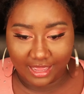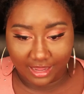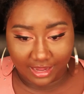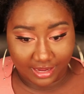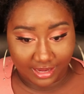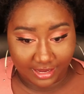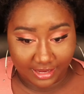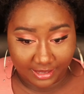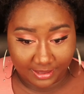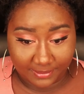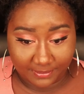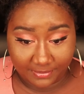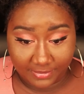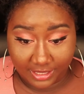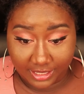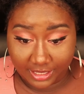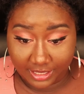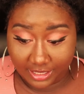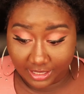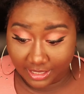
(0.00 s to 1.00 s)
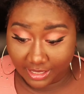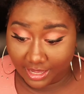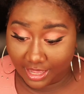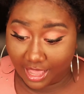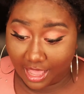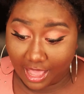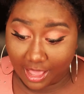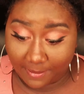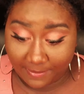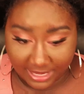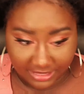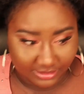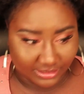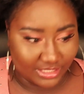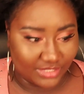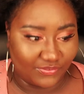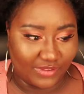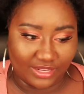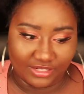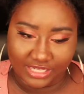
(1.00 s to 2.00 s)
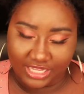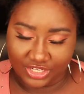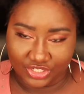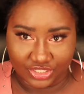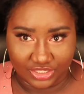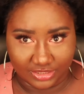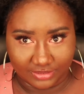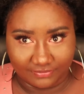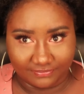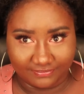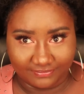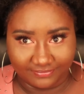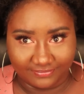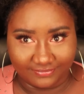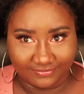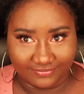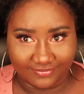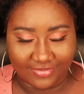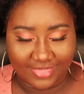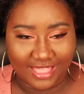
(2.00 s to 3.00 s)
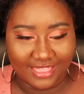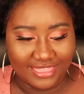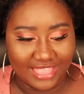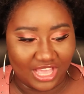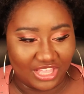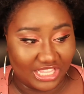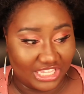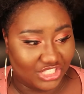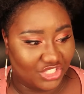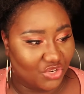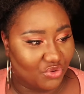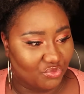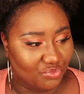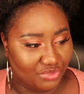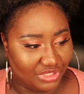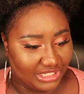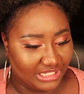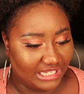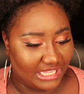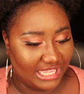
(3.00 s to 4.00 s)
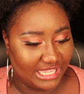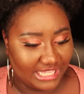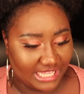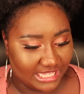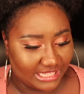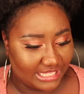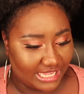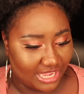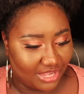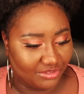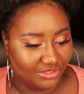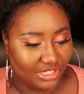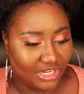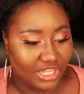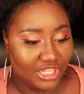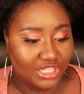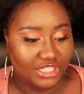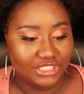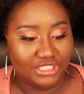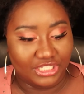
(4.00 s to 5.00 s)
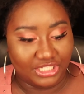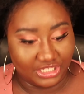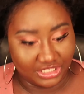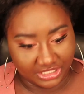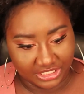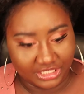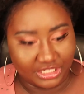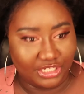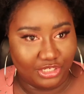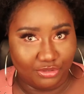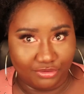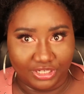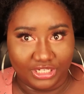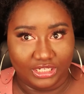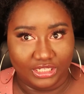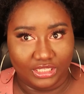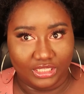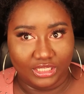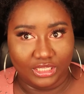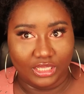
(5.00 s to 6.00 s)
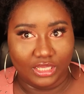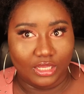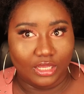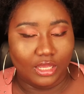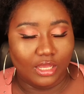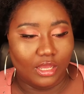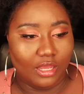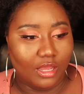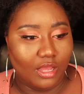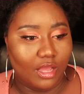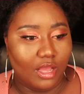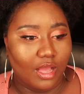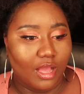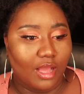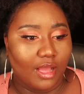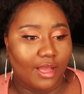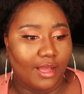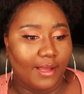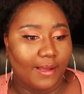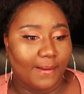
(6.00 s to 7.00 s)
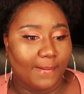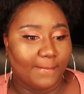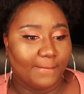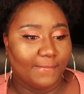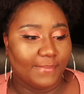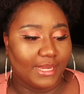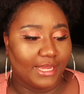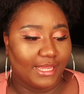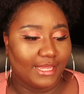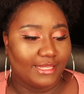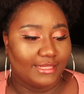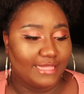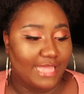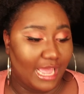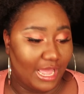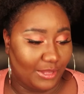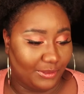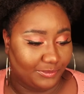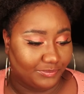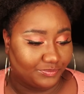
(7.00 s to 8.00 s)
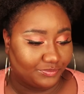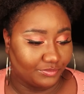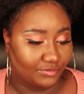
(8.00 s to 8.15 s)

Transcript: about this foundation. Now let's really get down to the nitty-gritty. Now,